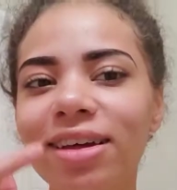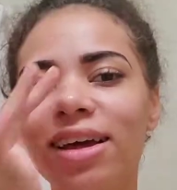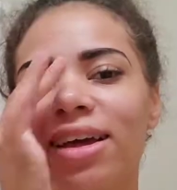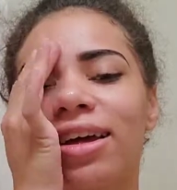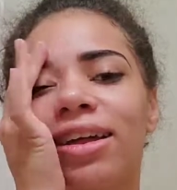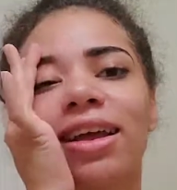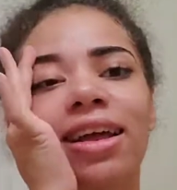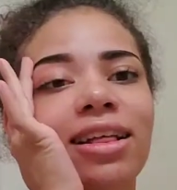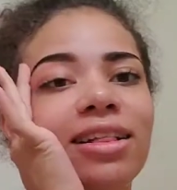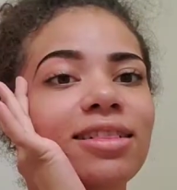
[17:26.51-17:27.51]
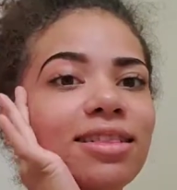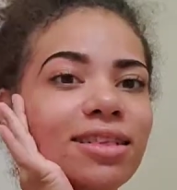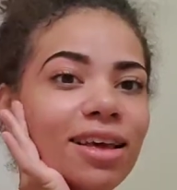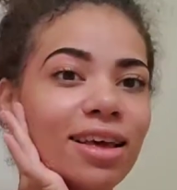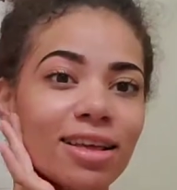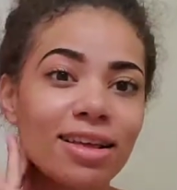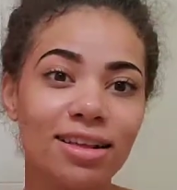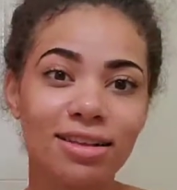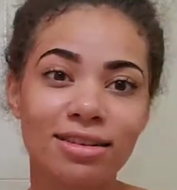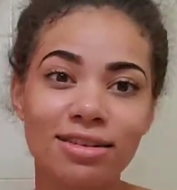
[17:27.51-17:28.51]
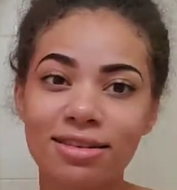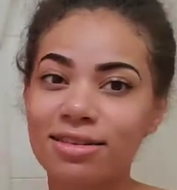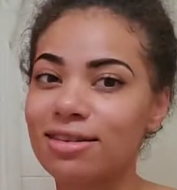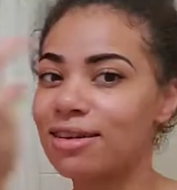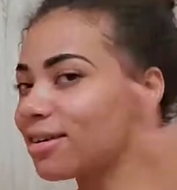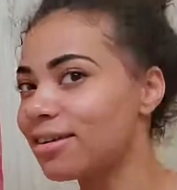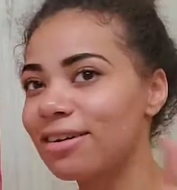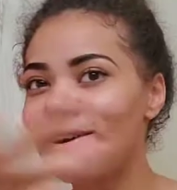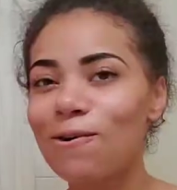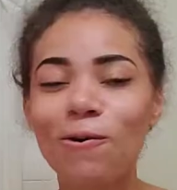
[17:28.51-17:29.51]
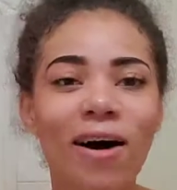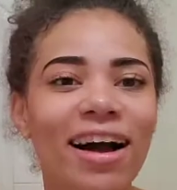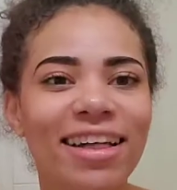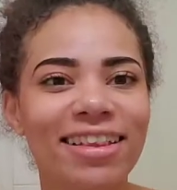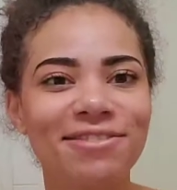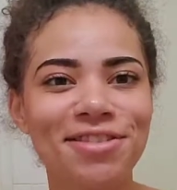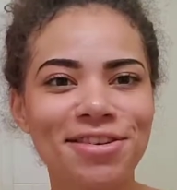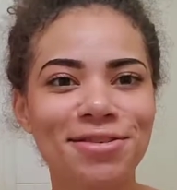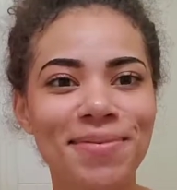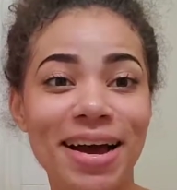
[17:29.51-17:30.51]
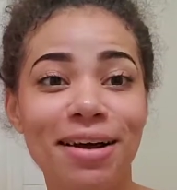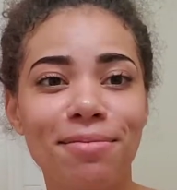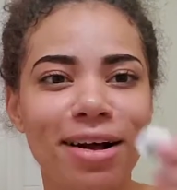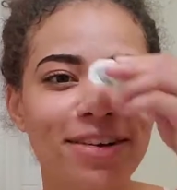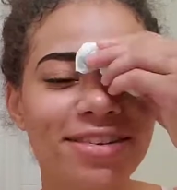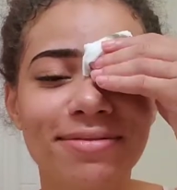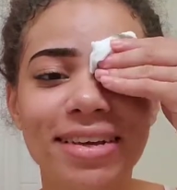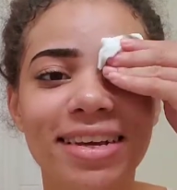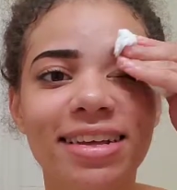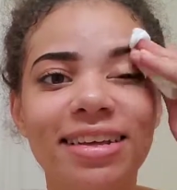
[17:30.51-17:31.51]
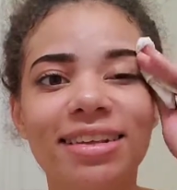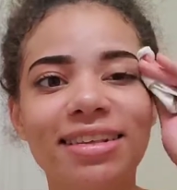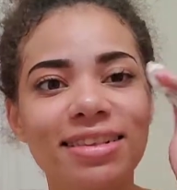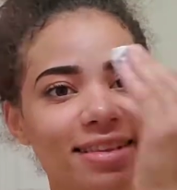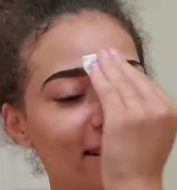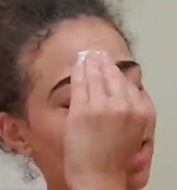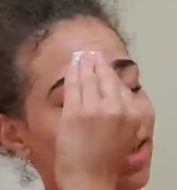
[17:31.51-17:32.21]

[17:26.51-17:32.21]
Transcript: And it is why I love to do my eyebrows, because